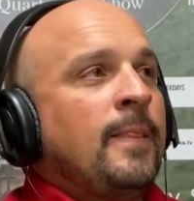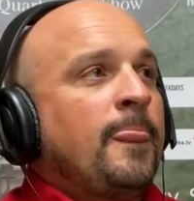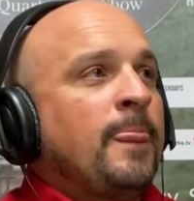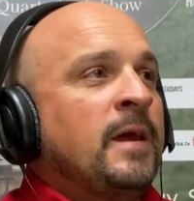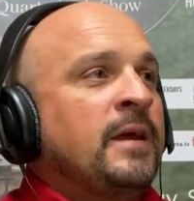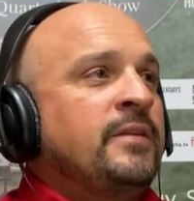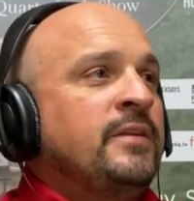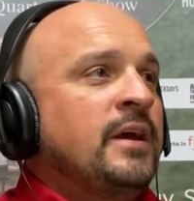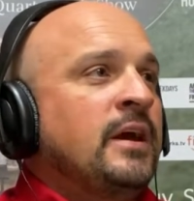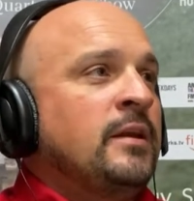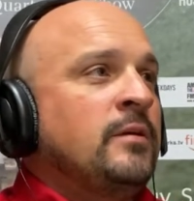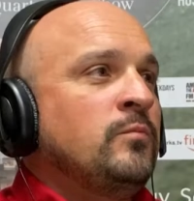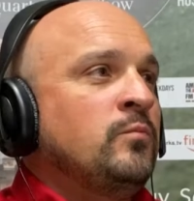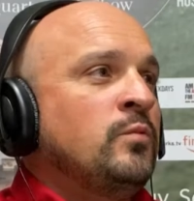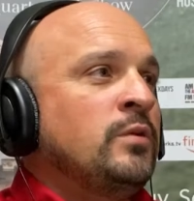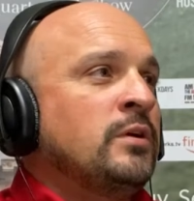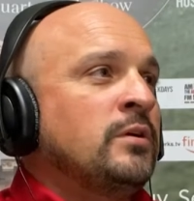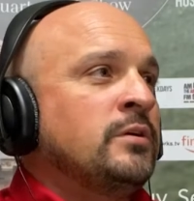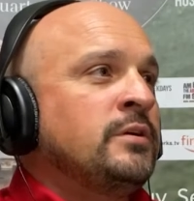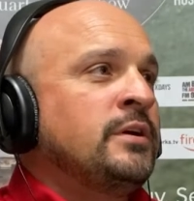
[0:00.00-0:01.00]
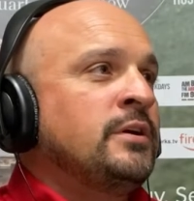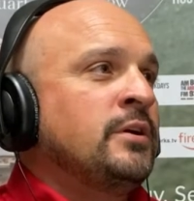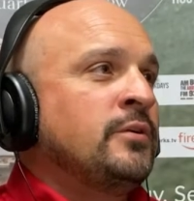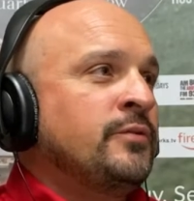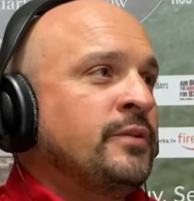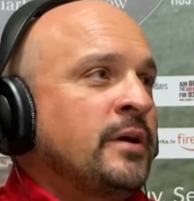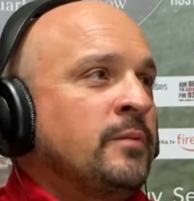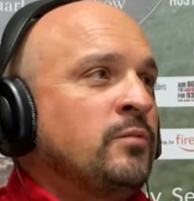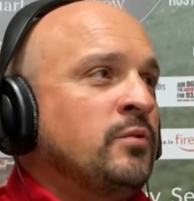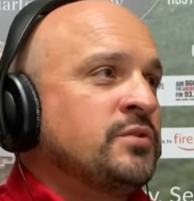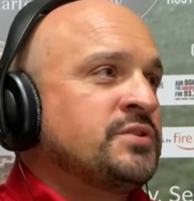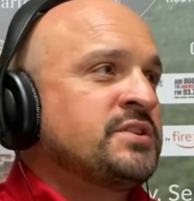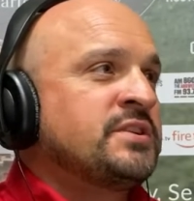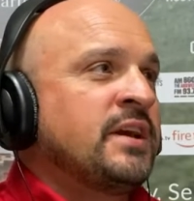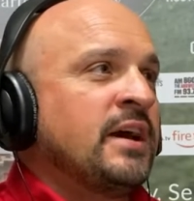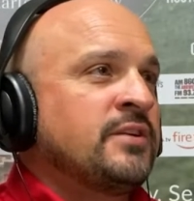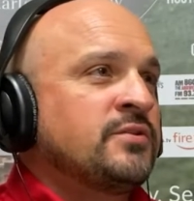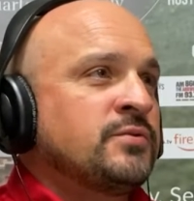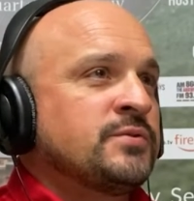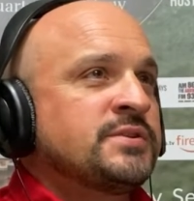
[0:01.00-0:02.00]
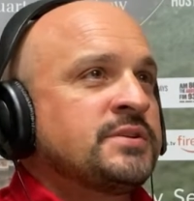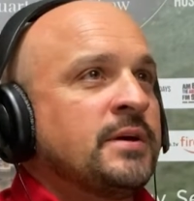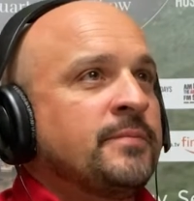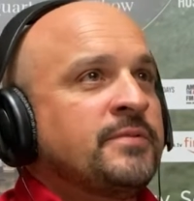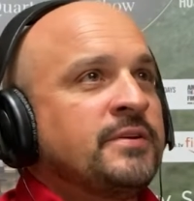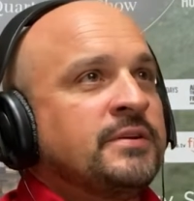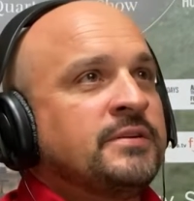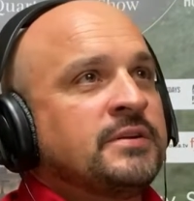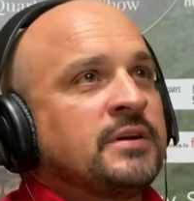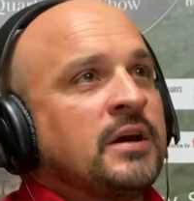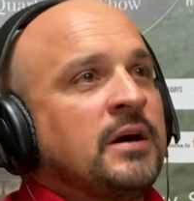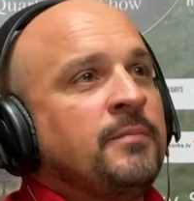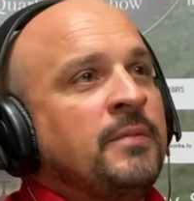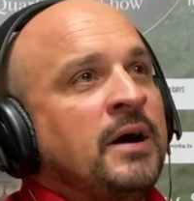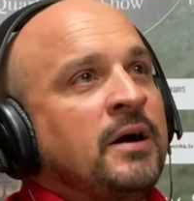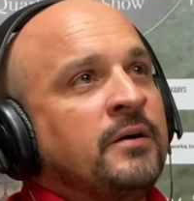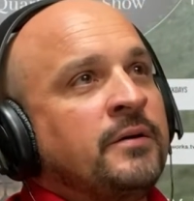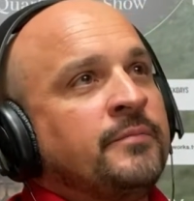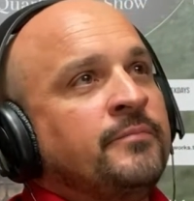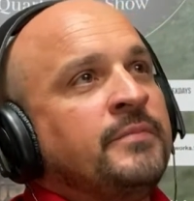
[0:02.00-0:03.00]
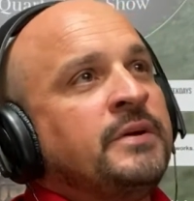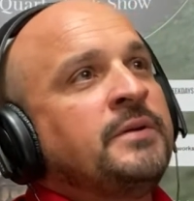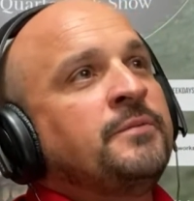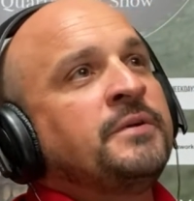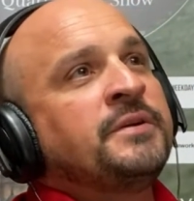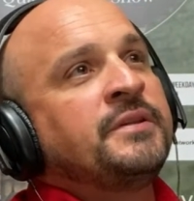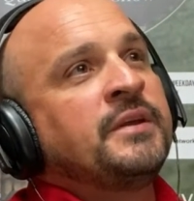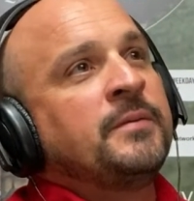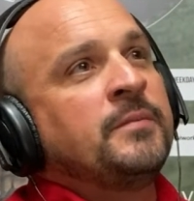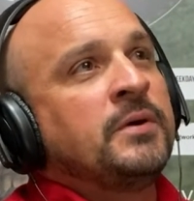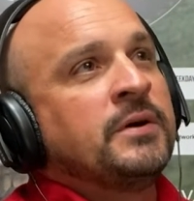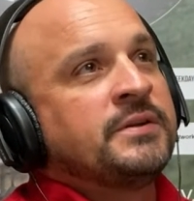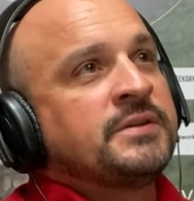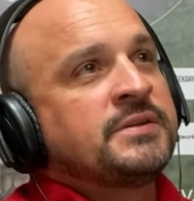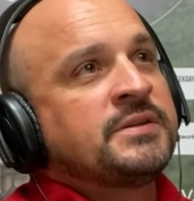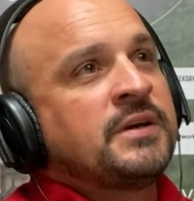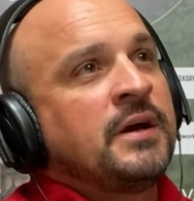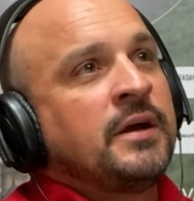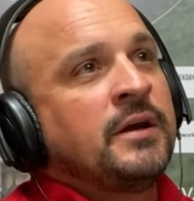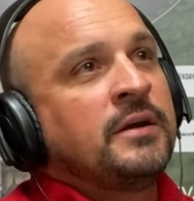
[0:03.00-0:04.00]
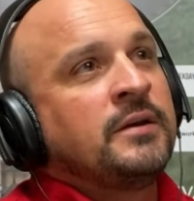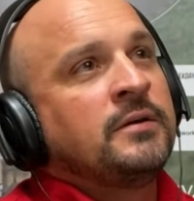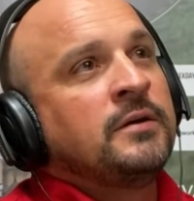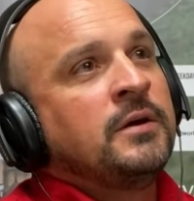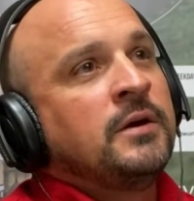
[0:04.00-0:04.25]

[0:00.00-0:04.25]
and then we'll schedule something to come out and meet with them on site.